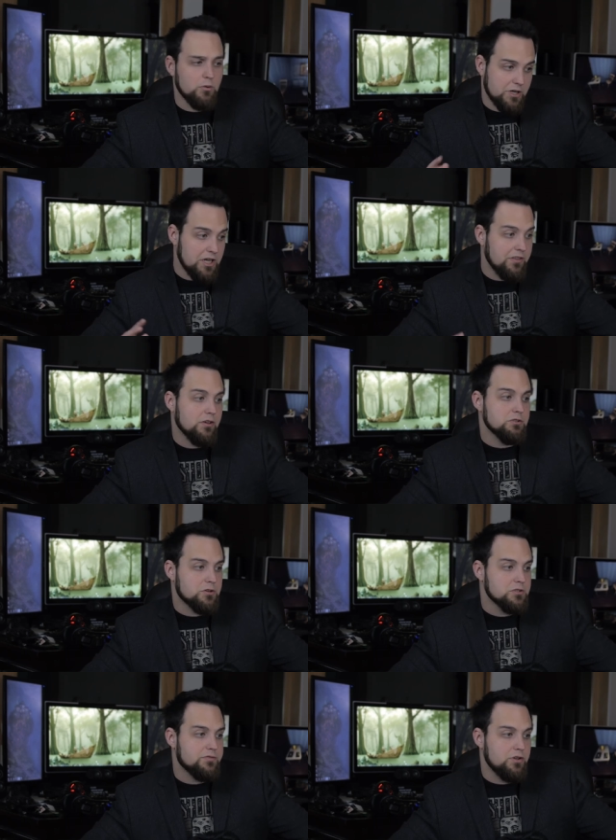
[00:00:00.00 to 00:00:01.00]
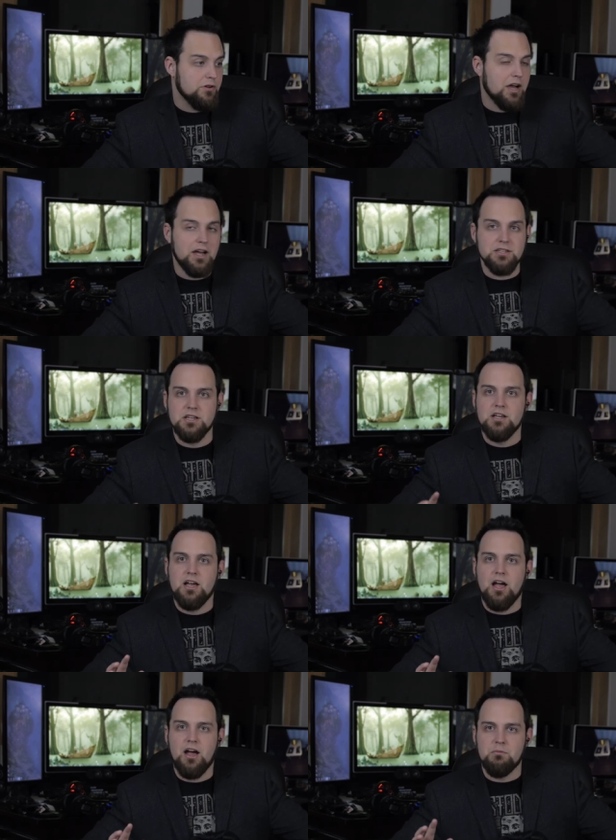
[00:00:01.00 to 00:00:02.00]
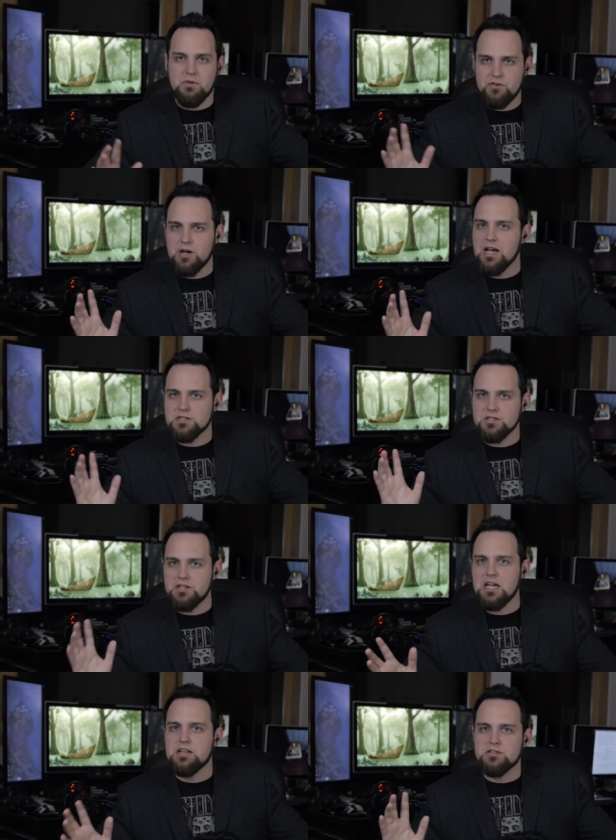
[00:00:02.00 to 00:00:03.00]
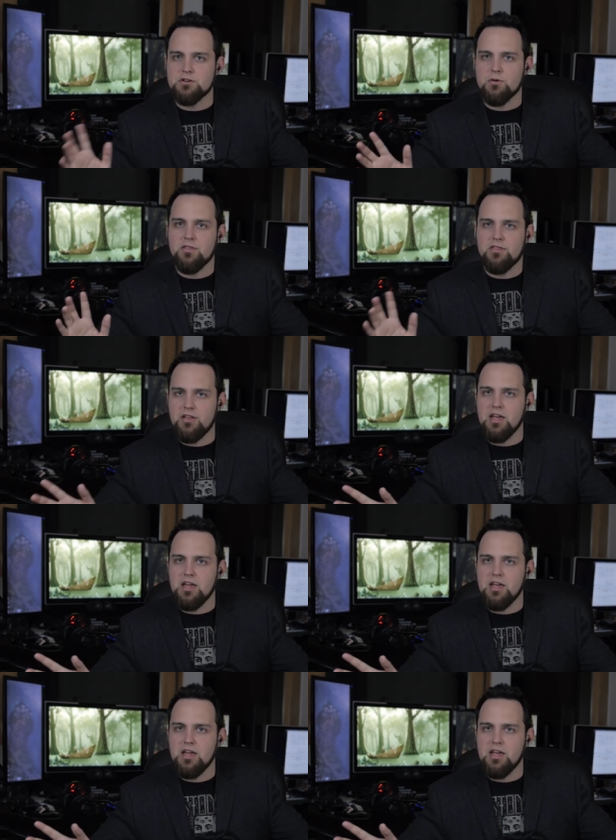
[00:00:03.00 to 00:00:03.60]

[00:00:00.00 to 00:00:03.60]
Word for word: so we're getting those shirts for you guys. Um, if you guys need a certain